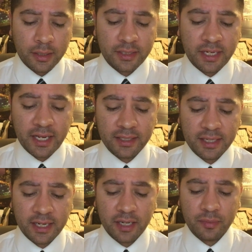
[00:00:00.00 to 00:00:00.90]
saying to
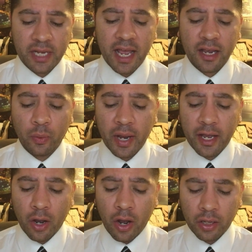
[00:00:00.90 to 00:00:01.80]
him, Take away
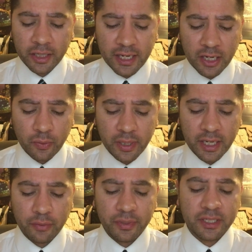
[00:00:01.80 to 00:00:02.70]
all iniquity,
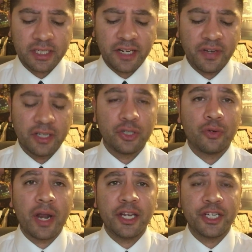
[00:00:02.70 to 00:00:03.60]
and receive us
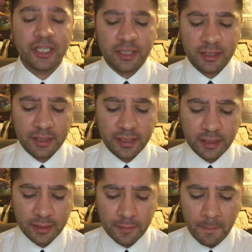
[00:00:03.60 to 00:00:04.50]
graciously.
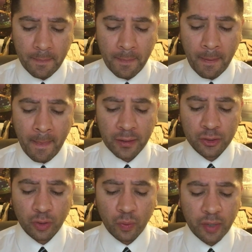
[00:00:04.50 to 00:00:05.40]

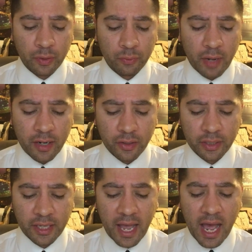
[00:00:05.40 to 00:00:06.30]
So we will render
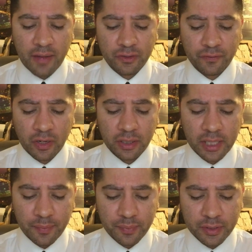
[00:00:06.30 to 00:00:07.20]
the calves of our
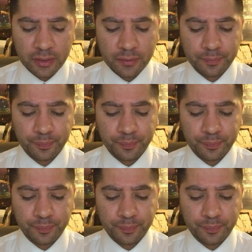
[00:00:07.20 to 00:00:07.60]
lips.